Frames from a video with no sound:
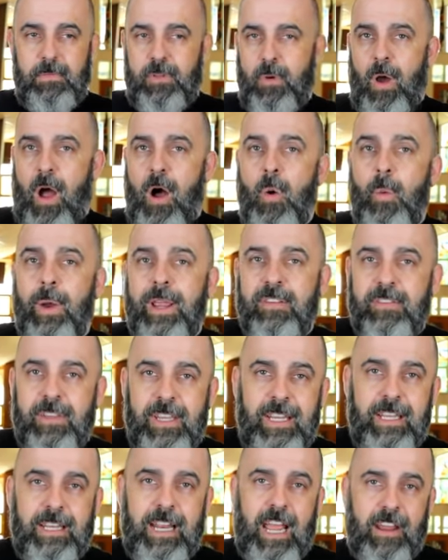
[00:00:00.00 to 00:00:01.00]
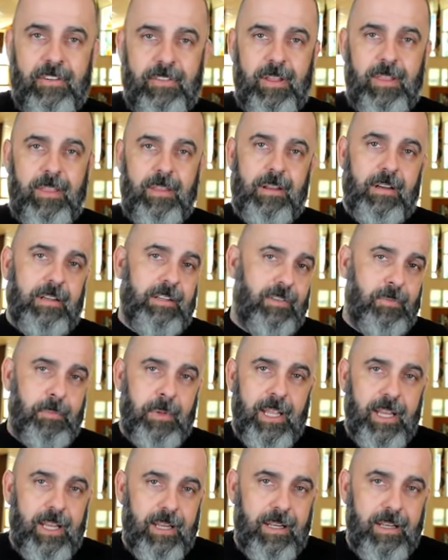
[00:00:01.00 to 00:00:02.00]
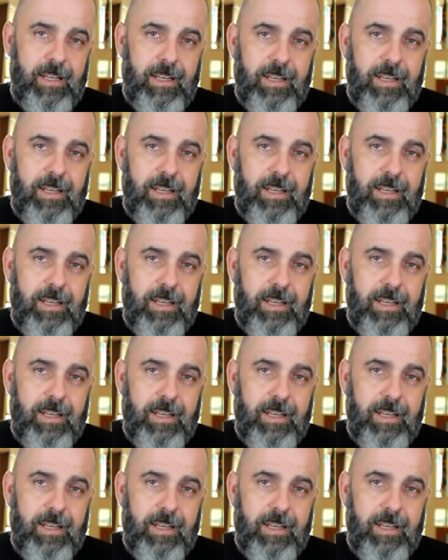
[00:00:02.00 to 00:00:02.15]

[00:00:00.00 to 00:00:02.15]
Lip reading: always eat everything on his plate.